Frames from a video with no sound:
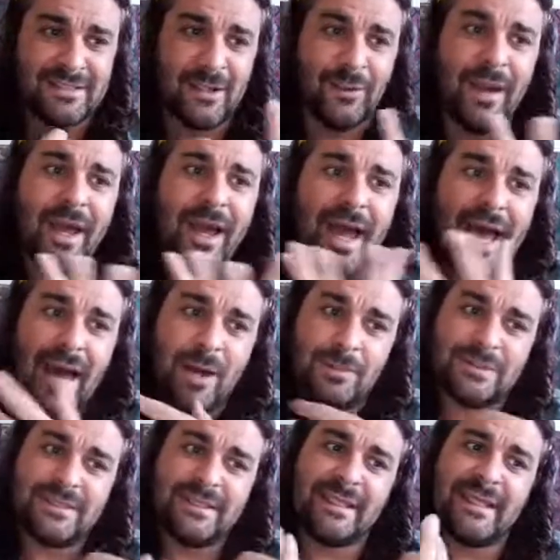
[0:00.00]
So
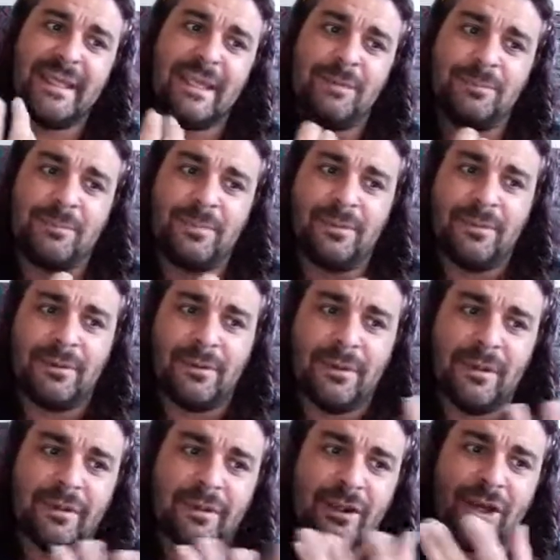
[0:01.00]
helps to keep
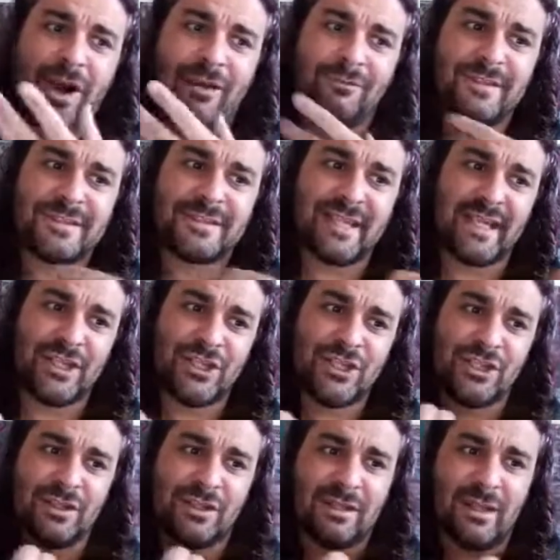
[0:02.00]
the
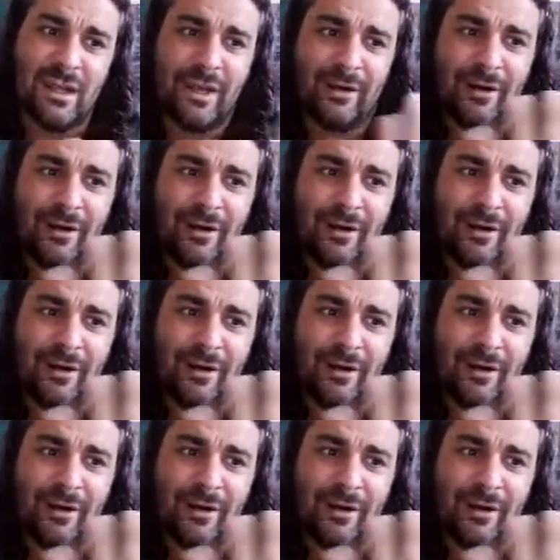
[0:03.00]
conversation